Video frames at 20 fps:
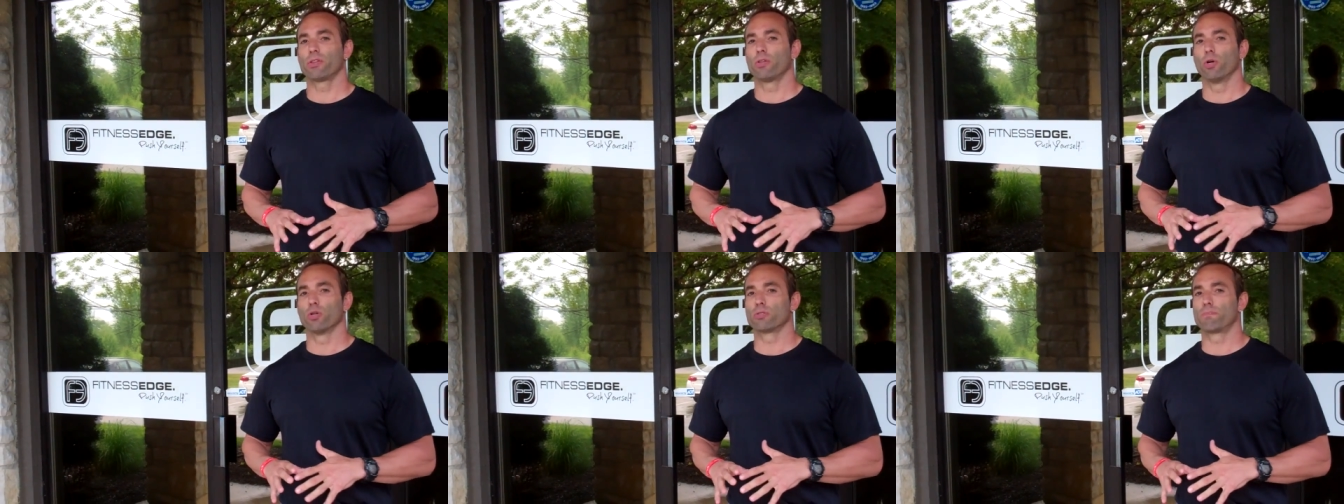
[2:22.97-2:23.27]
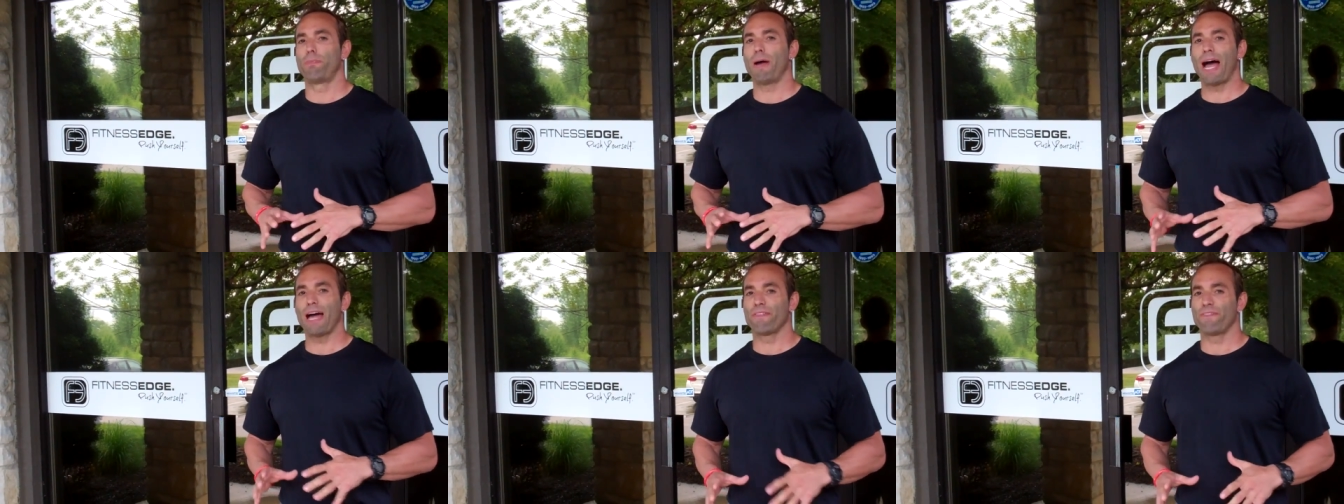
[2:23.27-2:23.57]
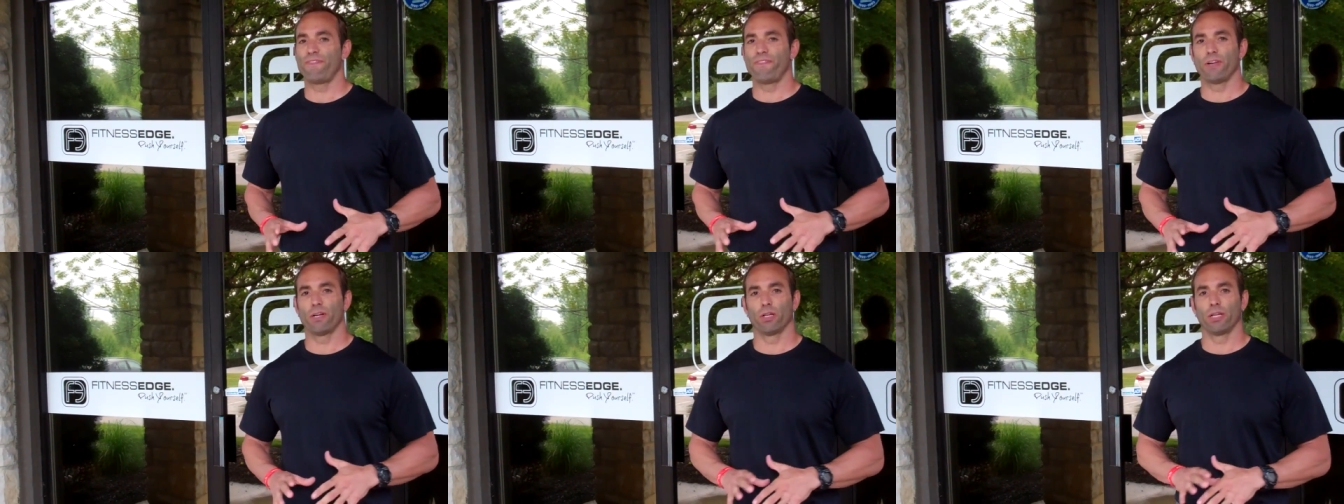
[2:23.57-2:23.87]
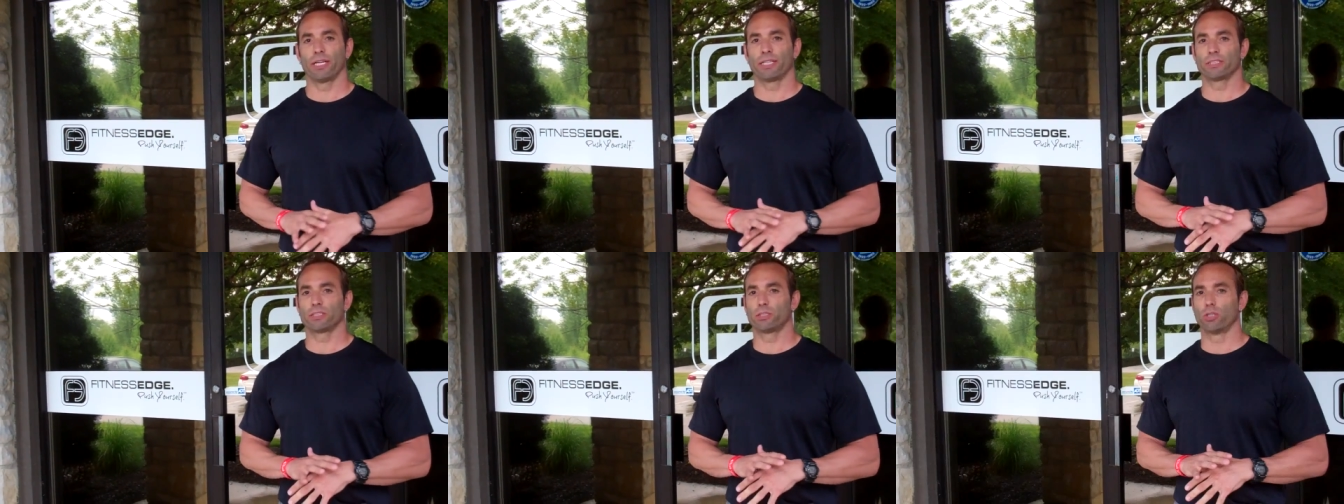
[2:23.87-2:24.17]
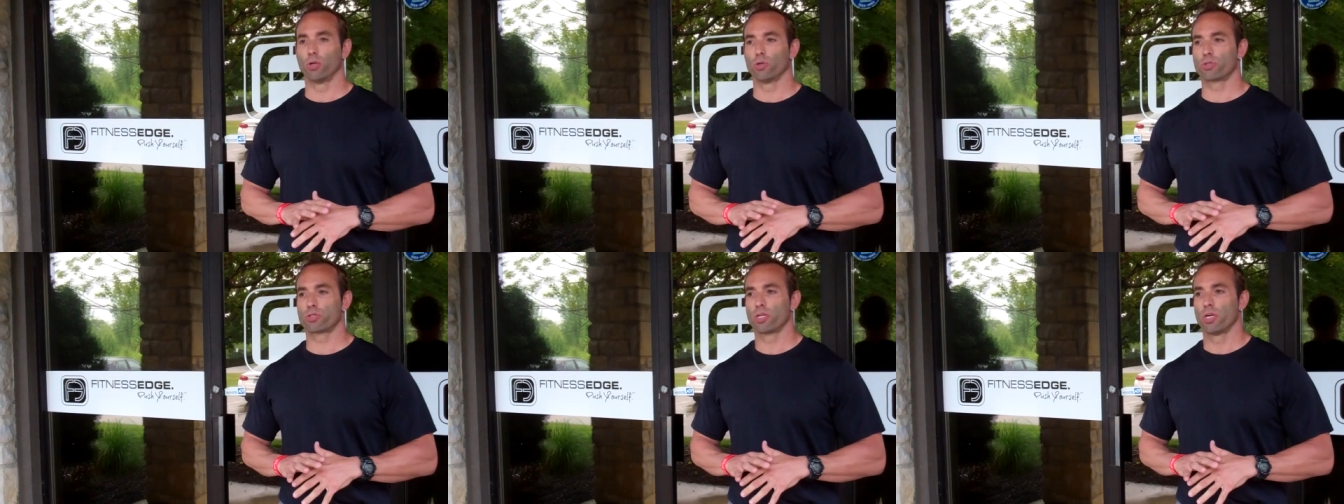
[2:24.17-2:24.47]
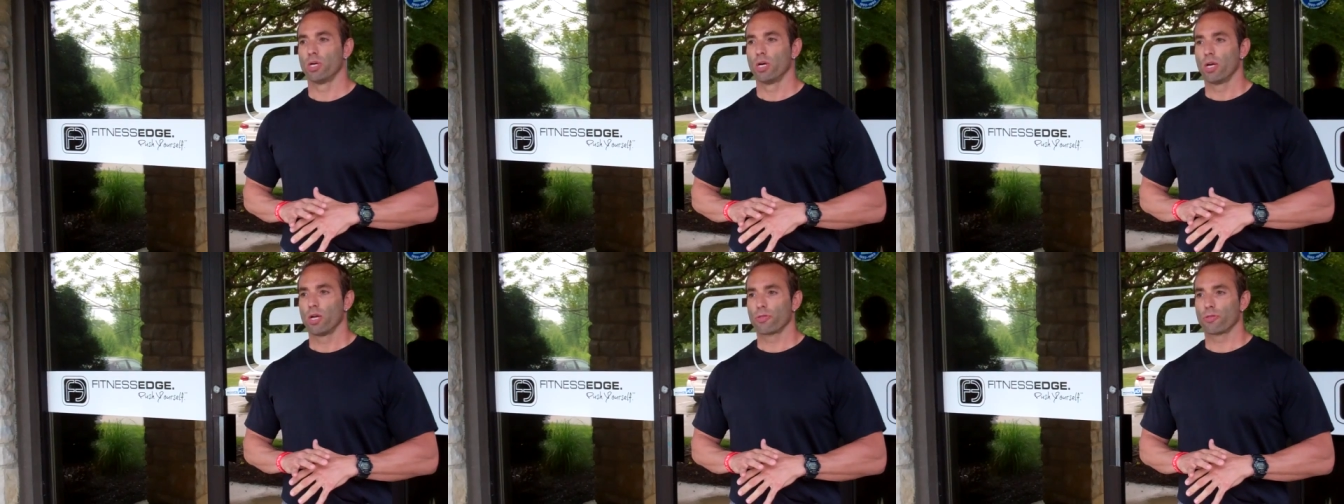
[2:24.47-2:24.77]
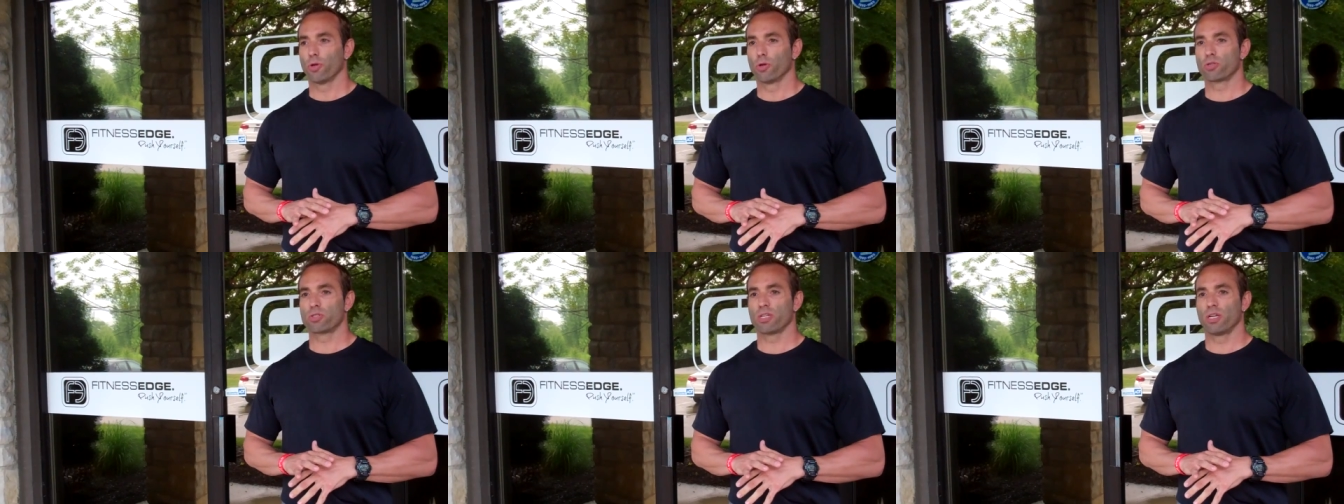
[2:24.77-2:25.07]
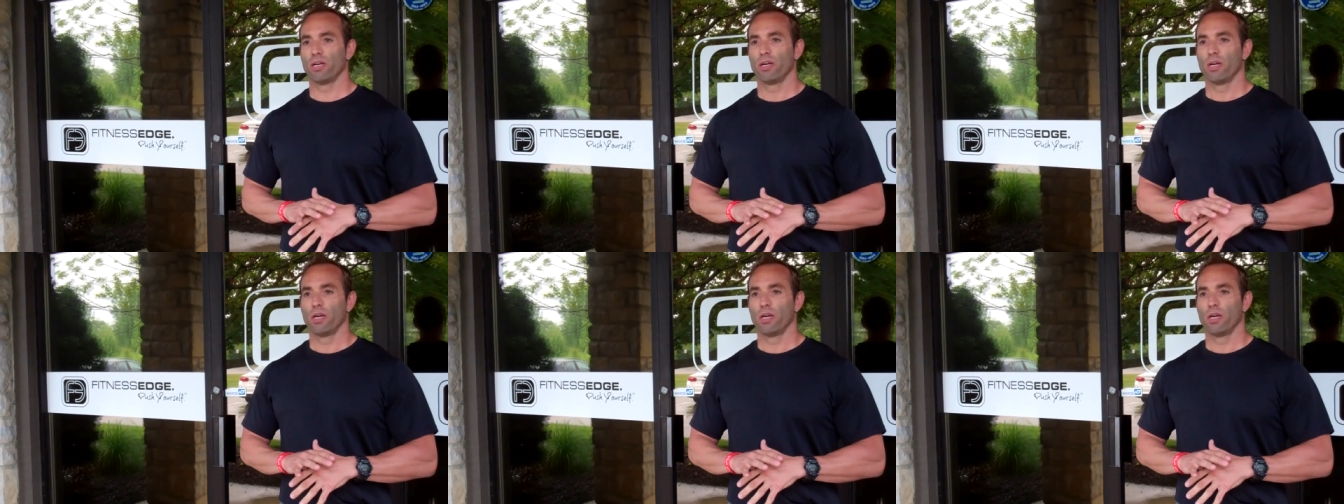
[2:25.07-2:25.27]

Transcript: those bad feelings, those, those